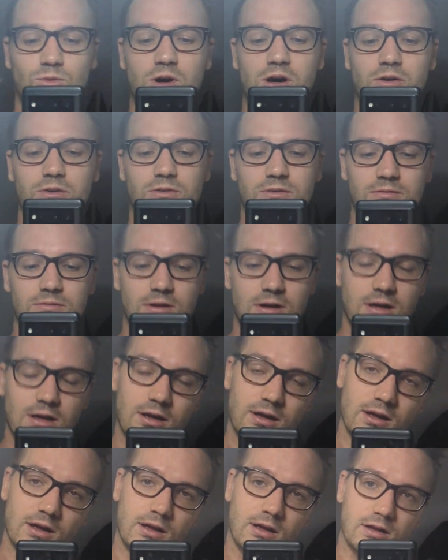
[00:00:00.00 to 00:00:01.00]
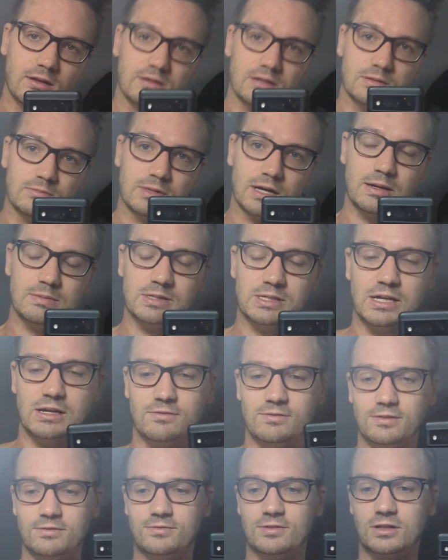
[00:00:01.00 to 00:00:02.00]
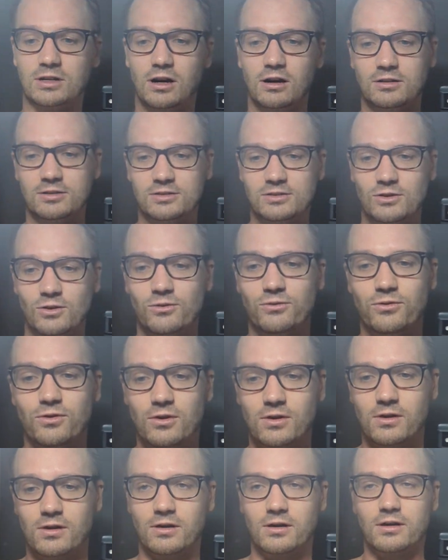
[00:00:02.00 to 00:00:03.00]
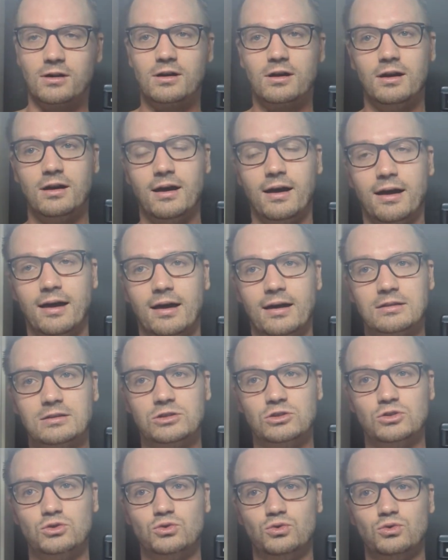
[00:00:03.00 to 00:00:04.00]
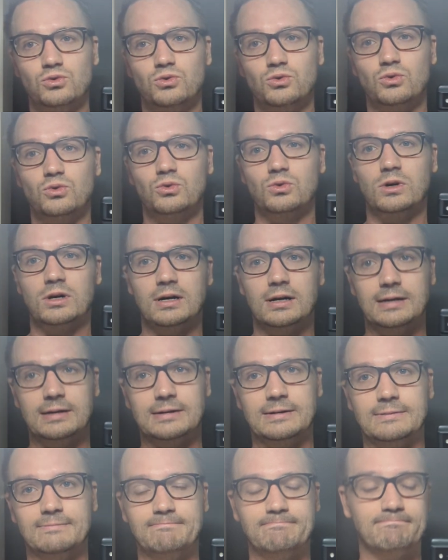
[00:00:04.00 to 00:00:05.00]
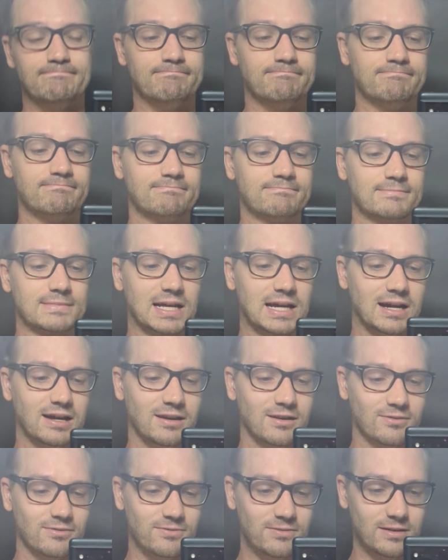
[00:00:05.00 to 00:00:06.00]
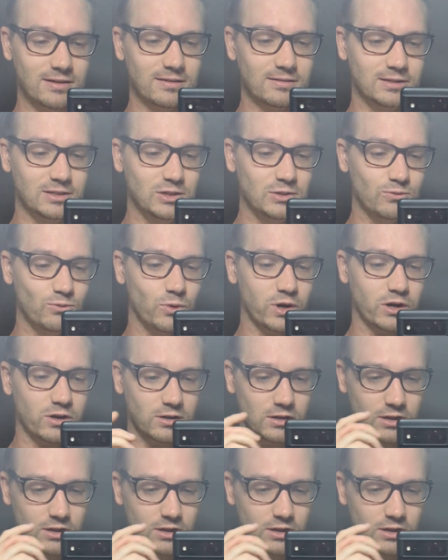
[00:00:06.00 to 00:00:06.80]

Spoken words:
water. Sometimes I've even gone so far as to kind of wear